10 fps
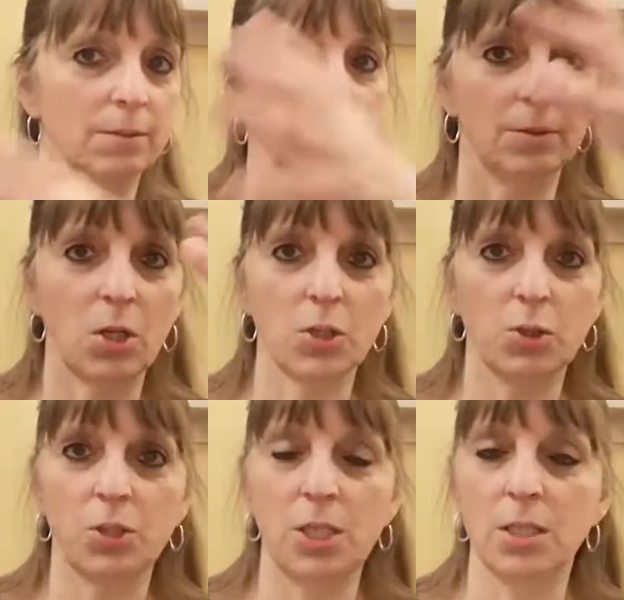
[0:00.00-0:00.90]

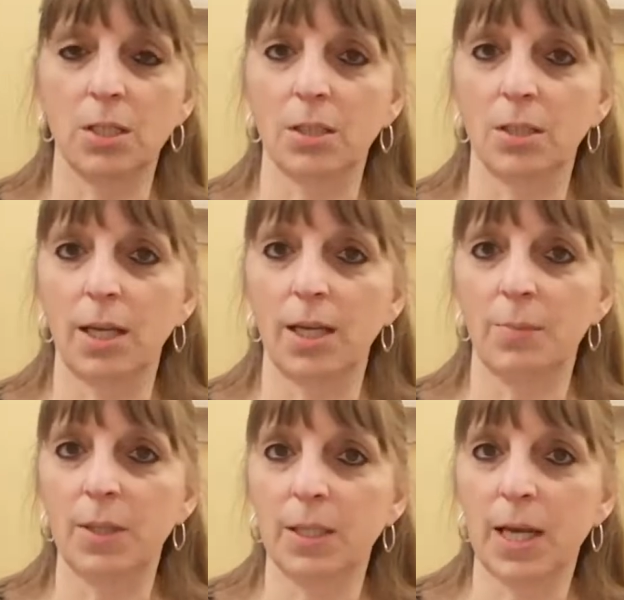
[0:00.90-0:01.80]
concert season and
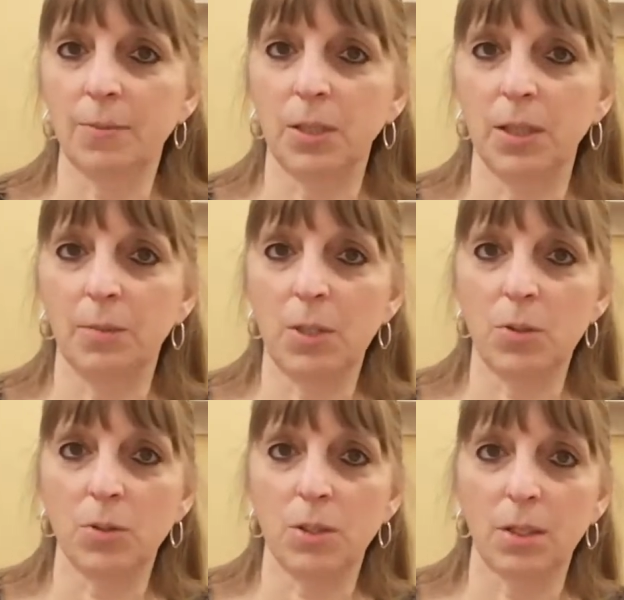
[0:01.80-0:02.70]
be adapted and be
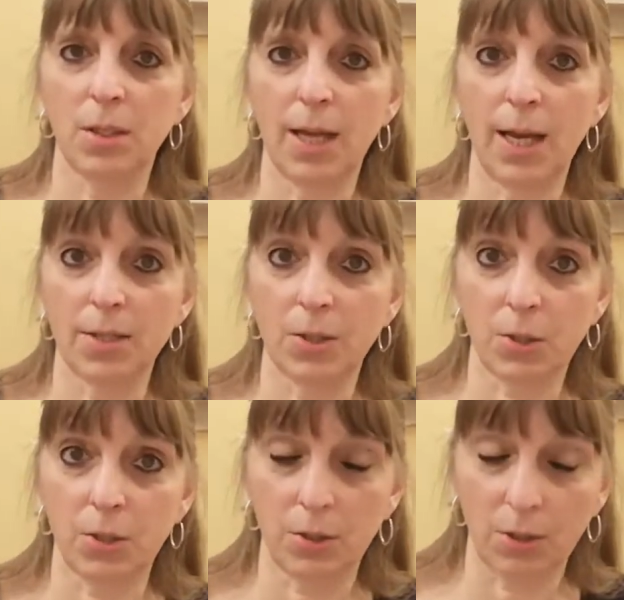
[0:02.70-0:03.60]
used as a
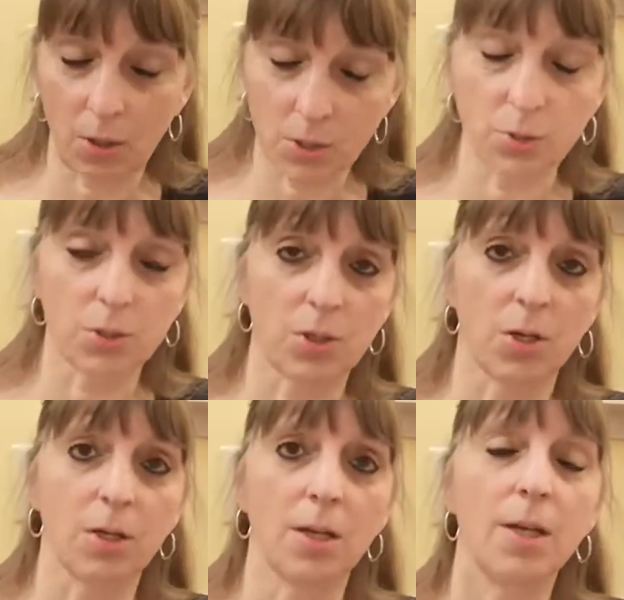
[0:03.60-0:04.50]
concert
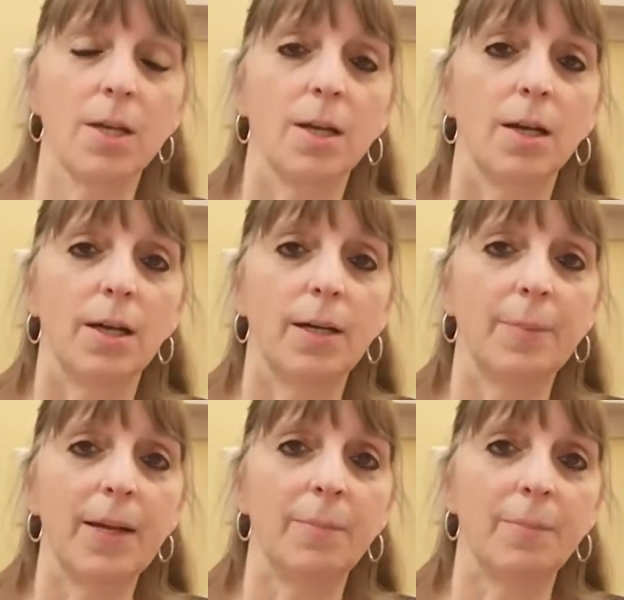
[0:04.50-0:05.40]
song.
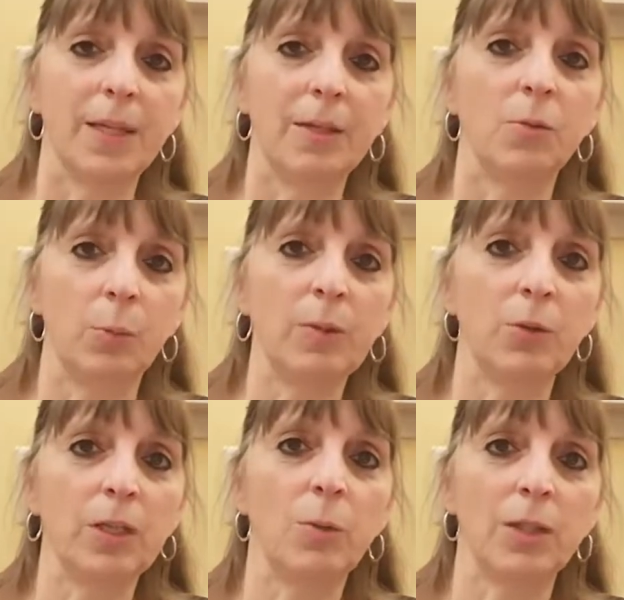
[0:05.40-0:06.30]
But it will be
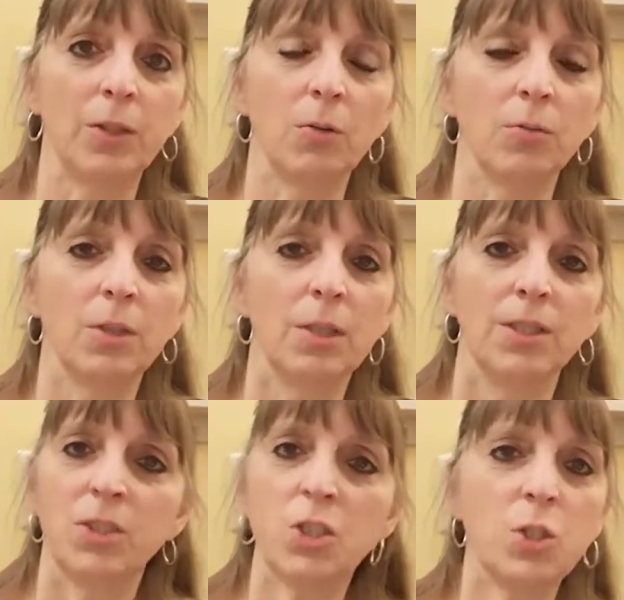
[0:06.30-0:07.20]
really well known.
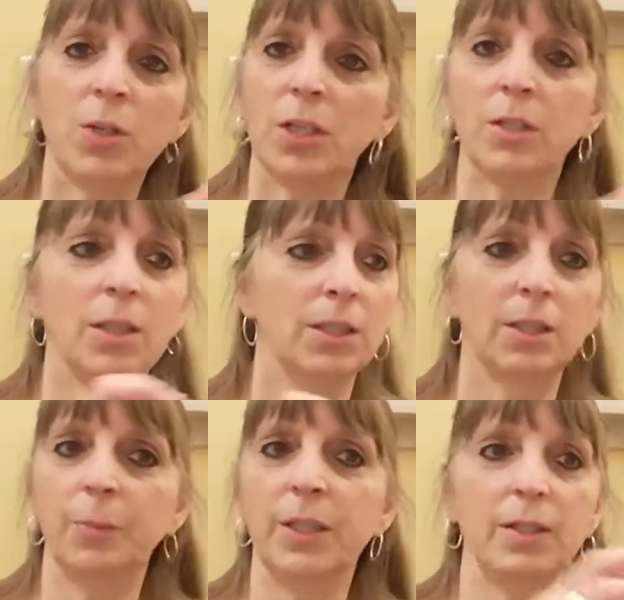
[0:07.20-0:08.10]
Just do it a
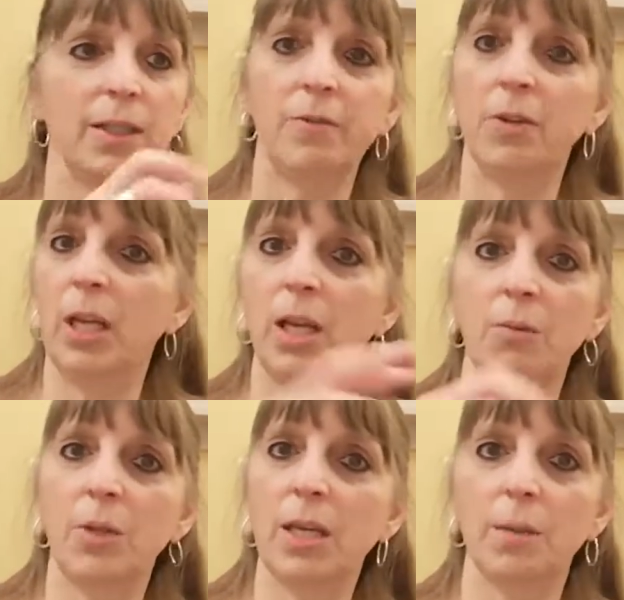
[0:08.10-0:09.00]
little bit every day
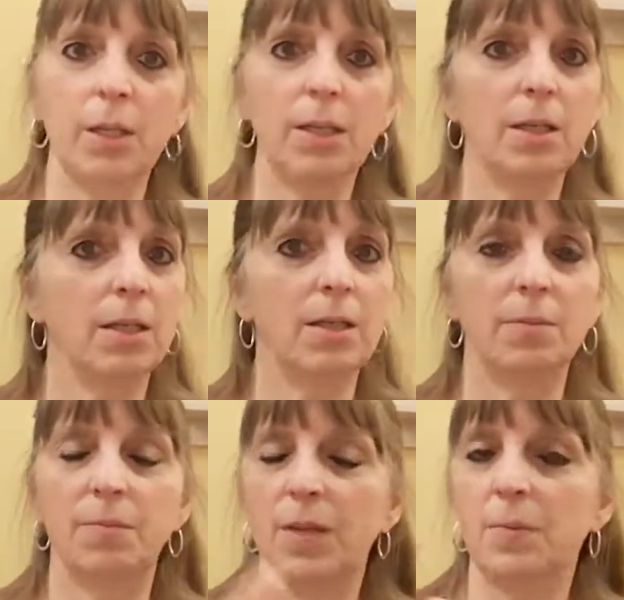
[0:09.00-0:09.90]
when they come in, and
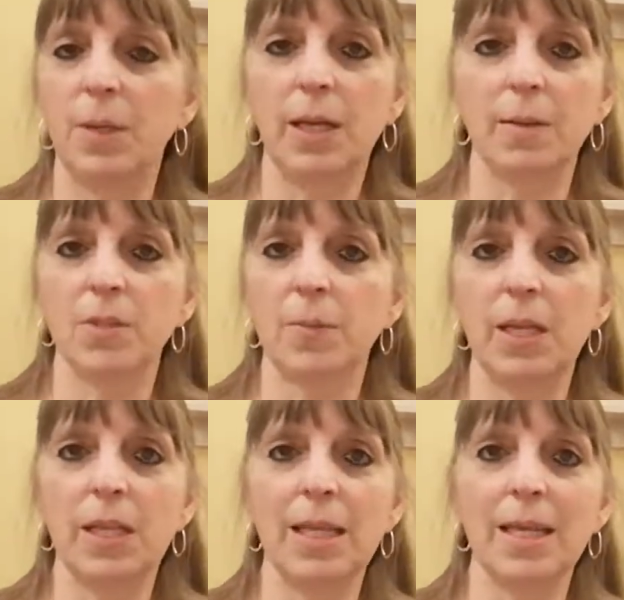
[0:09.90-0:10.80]
it becomes
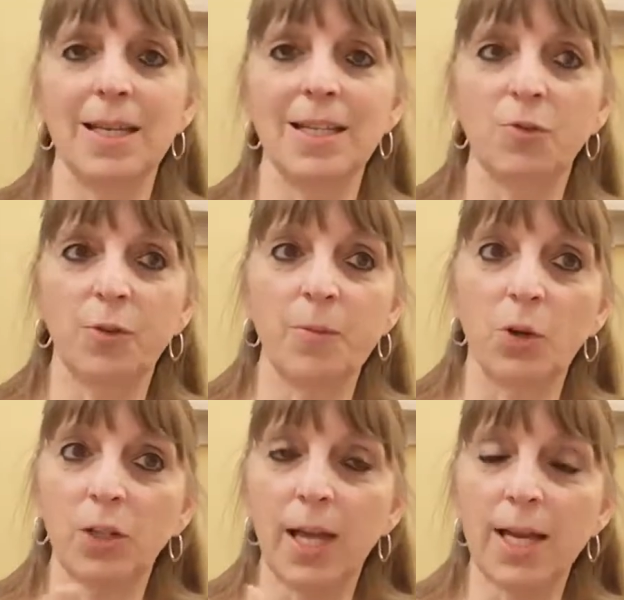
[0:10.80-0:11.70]
something that is from your
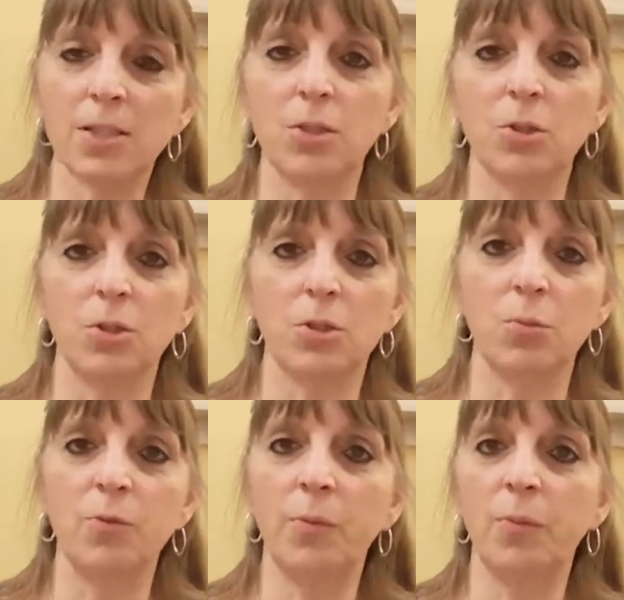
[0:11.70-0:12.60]
class, and you can do
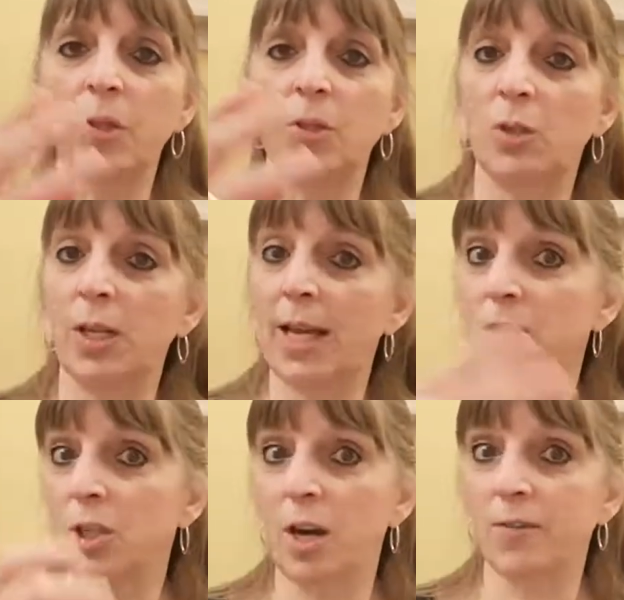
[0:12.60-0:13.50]
movement with it. You can
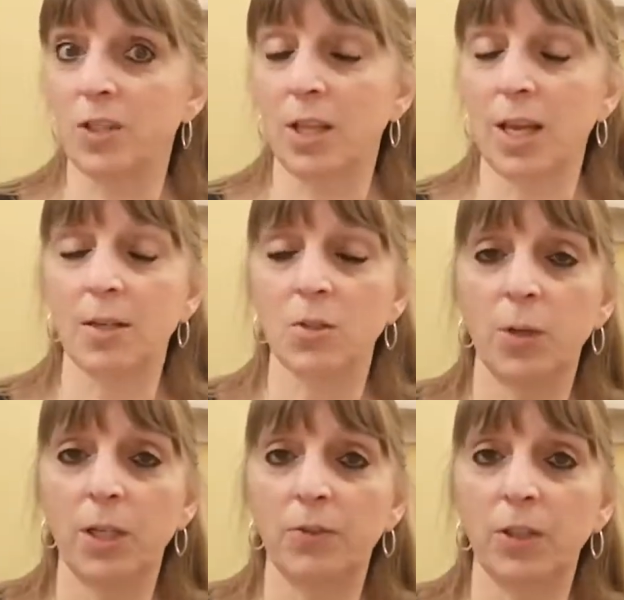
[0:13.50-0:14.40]
add scarves to that as
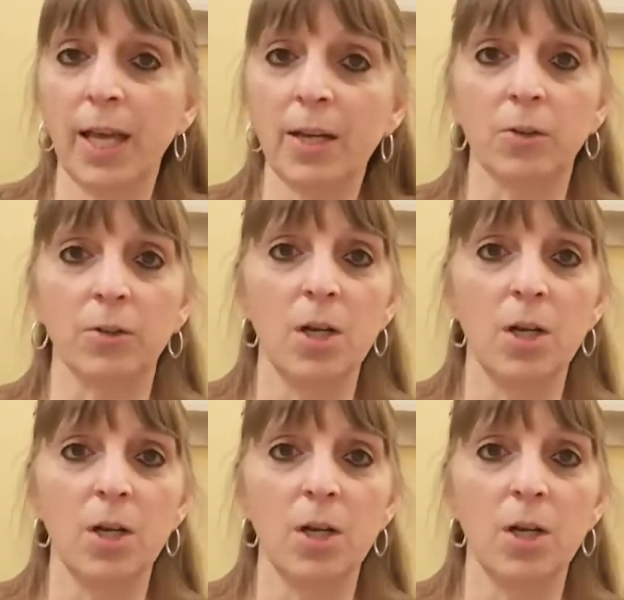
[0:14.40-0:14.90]
well if you'd like, or